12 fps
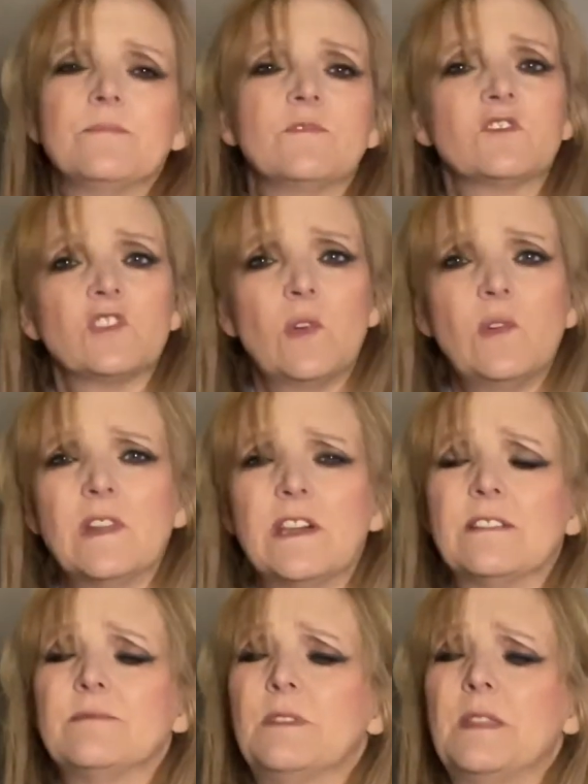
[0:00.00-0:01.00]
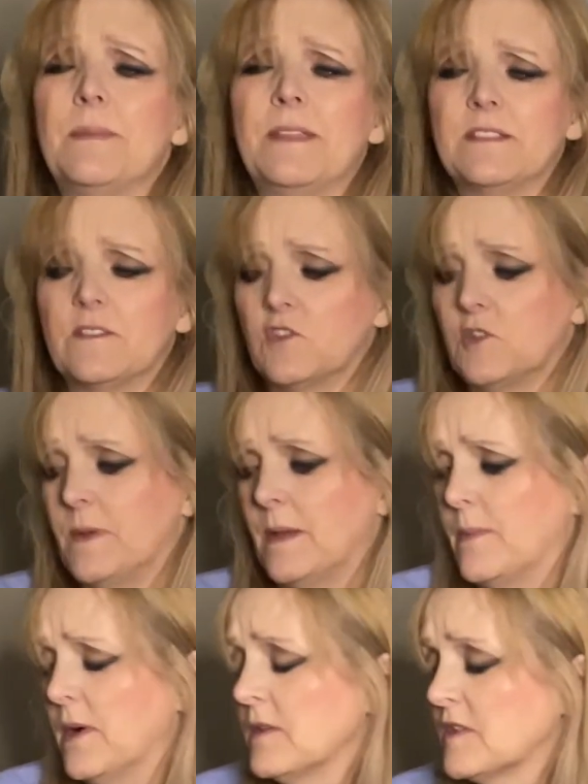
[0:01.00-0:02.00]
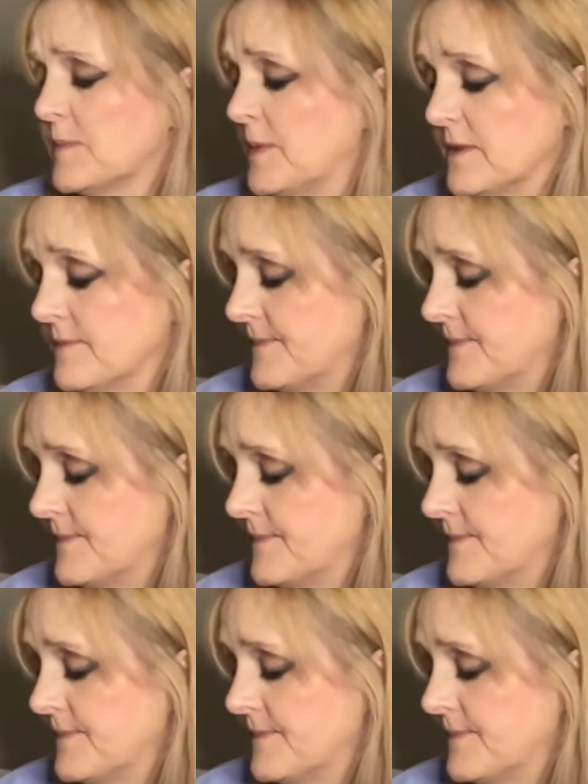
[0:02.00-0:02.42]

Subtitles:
taller with it being such a big box, but